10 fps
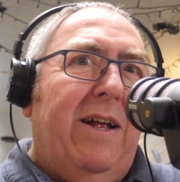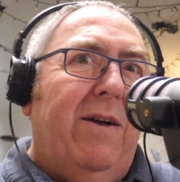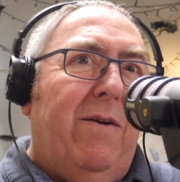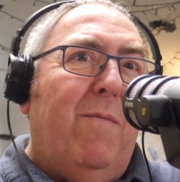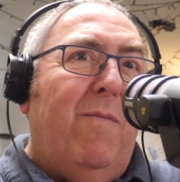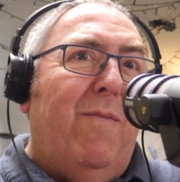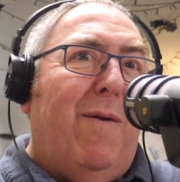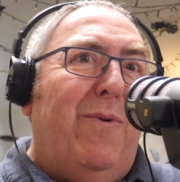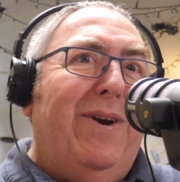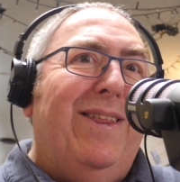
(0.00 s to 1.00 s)
Oh, my
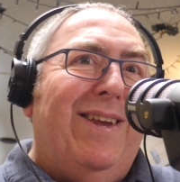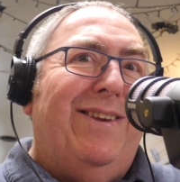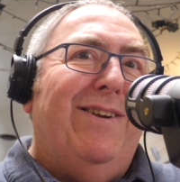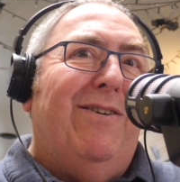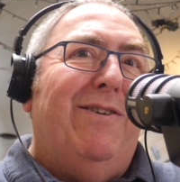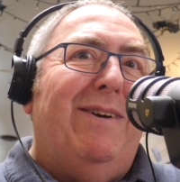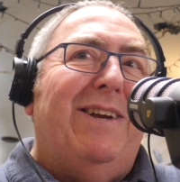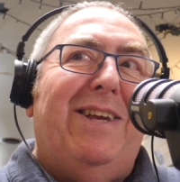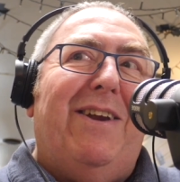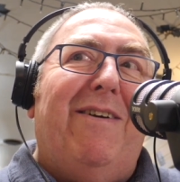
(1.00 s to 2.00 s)
breathing's starting to
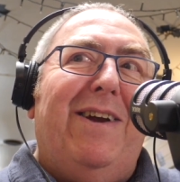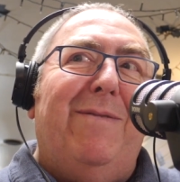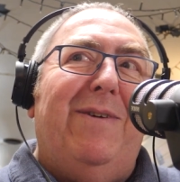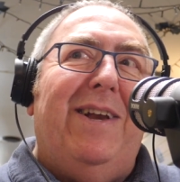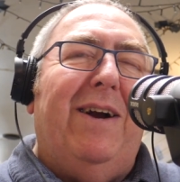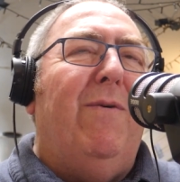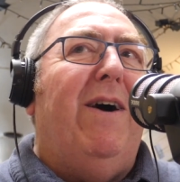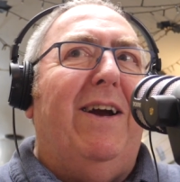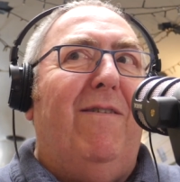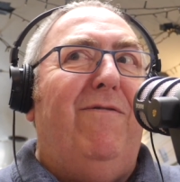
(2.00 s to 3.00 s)
accelerate a bit now. Well,
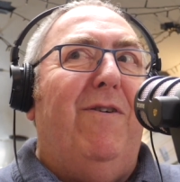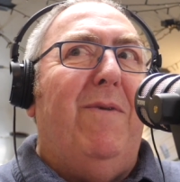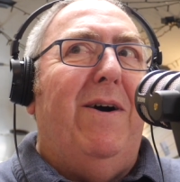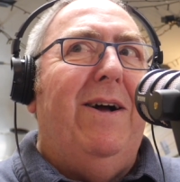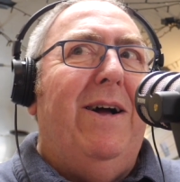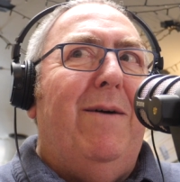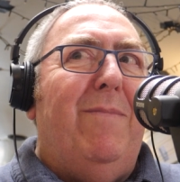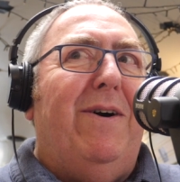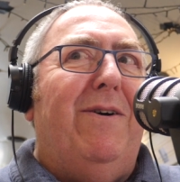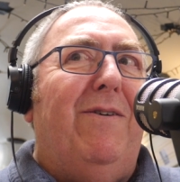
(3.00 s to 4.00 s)
I can feel
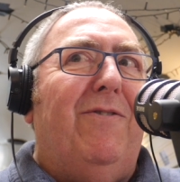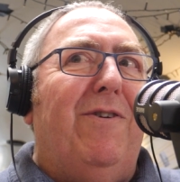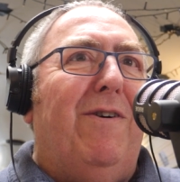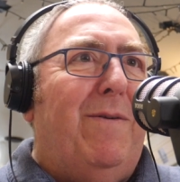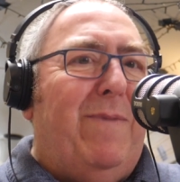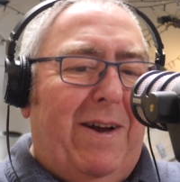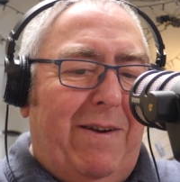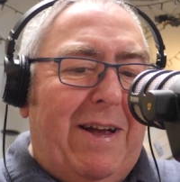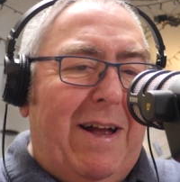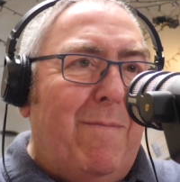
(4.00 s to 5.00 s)
my heart starting to pound.
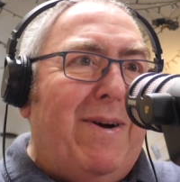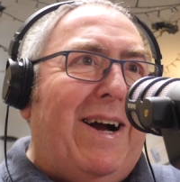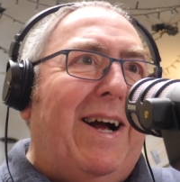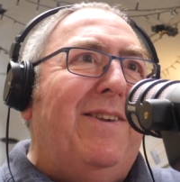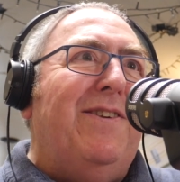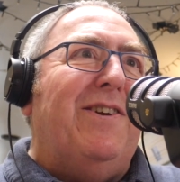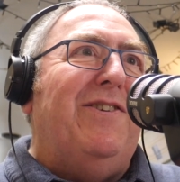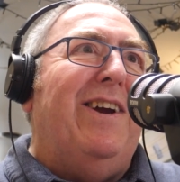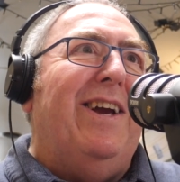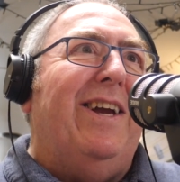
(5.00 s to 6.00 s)
My hands are
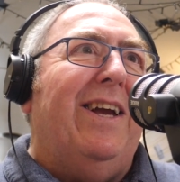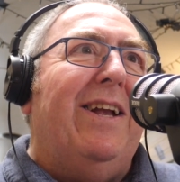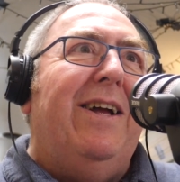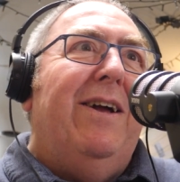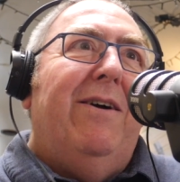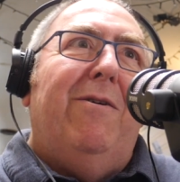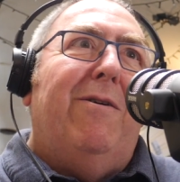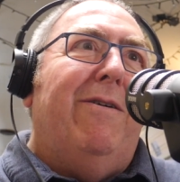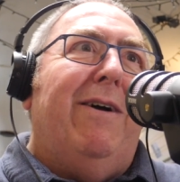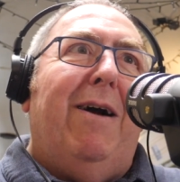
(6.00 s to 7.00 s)
shaking. Oh,
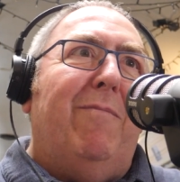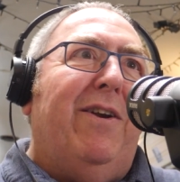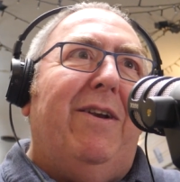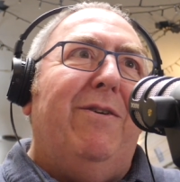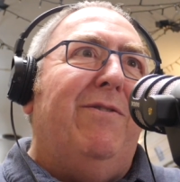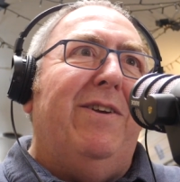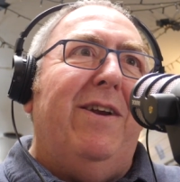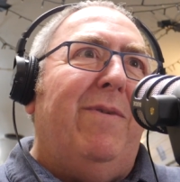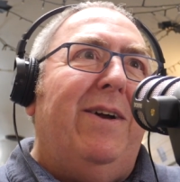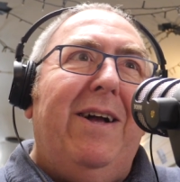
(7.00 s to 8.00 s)
Christ, I'm going to lose it in a
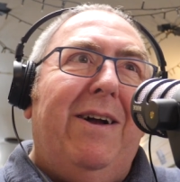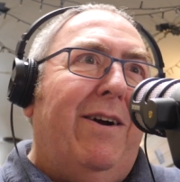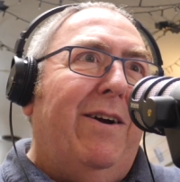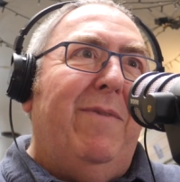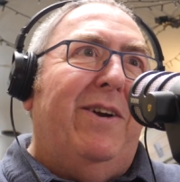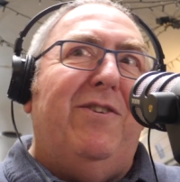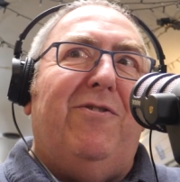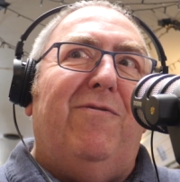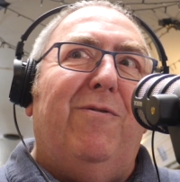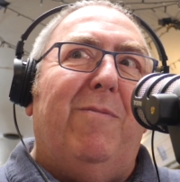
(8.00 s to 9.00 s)
bit. I'm going to make such
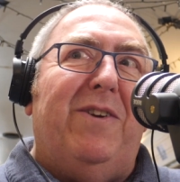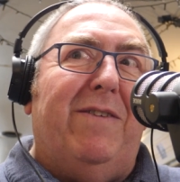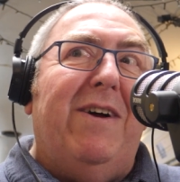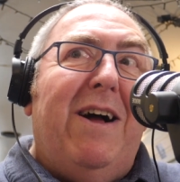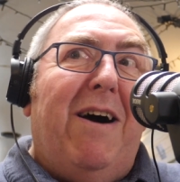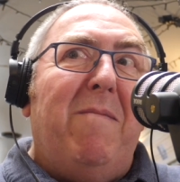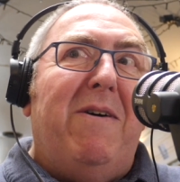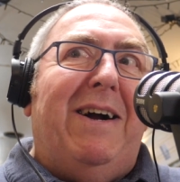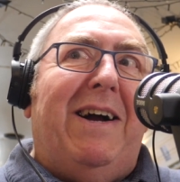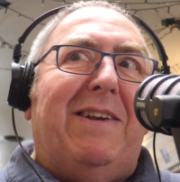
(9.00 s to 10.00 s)
a fool of myself. I
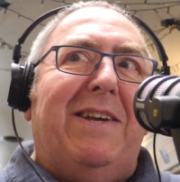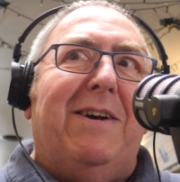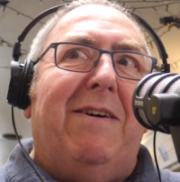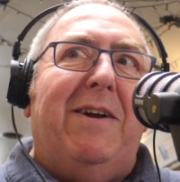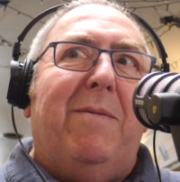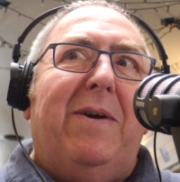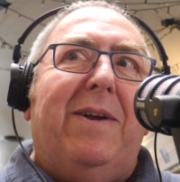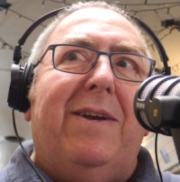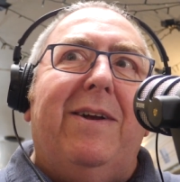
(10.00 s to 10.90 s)
might actually die in a bit.